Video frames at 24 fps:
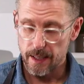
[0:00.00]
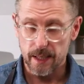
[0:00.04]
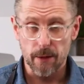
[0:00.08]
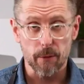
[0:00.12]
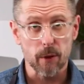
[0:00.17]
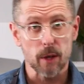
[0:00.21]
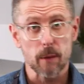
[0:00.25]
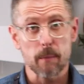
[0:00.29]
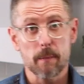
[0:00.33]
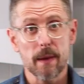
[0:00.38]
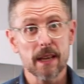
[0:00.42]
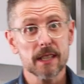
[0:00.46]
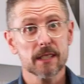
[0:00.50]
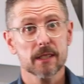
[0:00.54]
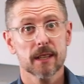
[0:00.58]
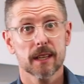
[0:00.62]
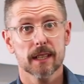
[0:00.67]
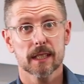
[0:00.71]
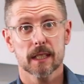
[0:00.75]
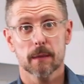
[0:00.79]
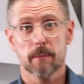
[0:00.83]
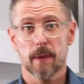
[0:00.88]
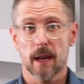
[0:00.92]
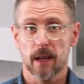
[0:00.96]
now, one of the best
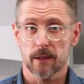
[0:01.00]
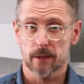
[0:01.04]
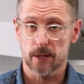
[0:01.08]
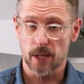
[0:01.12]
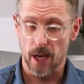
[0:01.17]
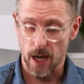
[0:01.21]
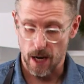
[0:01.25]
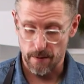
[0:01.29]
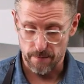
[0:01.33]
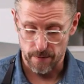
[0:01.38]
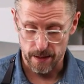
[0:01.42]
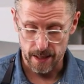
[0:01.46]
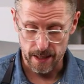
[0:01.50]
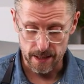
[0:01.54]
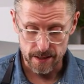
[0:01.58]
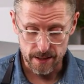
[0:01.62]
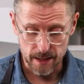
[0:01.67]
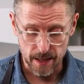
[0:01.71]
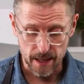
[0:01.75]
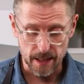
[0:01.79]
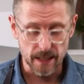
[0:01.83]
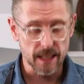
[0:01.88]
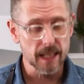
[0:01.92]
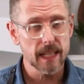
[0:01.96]
things about toffee is
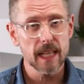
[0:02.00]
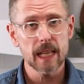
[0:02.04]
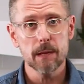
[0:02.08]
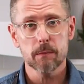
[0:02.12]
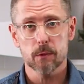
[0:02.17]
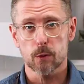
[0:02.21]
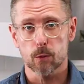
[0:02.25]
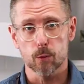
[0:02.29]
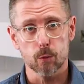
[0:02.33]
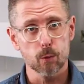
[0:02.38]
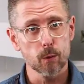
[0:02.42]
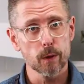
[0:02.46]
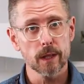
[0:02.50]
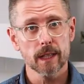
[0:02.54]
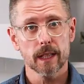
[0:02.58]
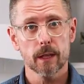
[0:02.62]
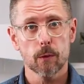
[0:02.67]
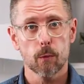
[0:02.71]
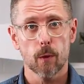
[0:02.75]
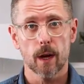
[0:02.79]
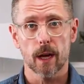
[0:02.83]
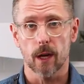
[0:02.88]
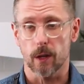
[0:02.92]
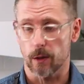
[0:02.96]
that it keeps really
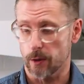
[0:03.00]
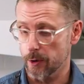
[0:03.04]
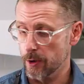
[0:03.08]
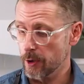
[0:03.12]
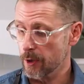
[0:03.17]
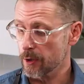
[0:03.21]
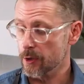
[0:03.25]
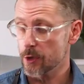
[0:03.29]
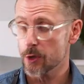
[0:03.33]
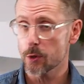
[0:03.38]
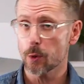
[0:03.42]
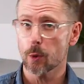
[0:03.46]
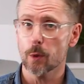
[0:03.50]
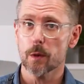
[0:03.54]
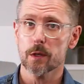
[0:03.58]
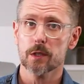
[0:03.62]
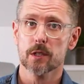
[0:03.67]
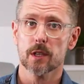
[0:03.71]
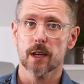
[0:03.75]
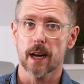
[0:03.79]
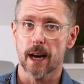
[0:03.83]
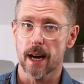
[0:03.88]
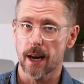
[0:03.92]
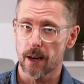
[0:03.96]
well. You can store
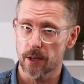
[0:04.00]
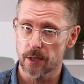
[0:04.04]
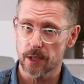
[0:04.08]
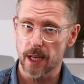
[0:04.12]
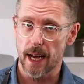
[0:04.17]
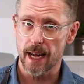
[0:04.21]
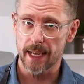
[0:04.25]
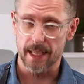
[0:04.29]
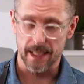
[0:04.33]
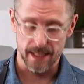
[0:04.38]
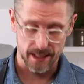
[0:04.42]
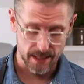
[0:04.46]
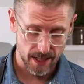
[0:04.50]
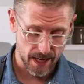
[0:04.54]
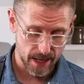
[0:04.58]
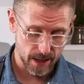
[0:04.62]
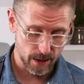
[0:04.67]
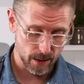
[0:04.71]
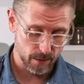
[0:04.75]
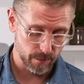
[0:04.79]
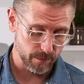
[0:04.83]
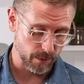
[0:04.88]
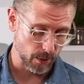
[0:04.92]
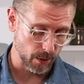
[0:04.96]
this in an airtight
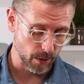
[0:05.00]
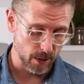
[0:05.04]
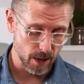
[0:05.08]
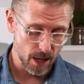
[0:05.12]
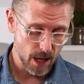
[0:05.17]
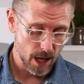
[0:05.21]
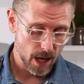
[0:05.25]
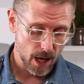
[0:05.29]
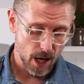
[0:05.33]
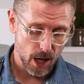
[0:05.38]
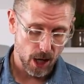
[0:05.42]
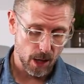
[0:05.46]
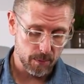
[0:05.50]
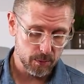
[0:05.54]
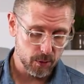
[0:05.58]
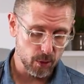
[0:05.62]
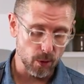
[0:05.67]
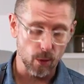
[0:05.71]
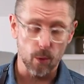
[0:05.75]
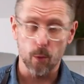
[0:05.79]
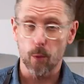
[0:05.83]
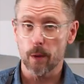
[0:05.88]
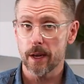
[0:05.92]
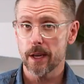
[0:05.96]
container for up
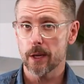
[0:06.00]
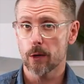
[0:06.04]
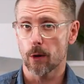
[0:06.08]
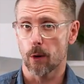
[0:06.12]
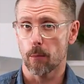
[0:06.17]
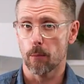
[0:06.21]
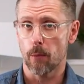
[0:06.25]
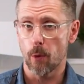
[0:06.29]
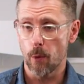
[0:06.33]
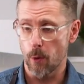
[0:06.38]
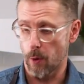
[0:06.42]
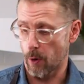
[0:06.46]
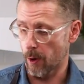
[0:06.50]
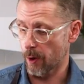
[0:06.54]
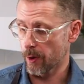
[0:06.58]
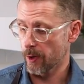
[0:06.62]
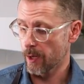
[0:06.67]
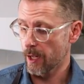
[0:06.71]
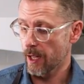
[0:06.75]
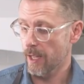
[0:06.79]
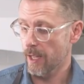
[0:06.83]
to a week or more.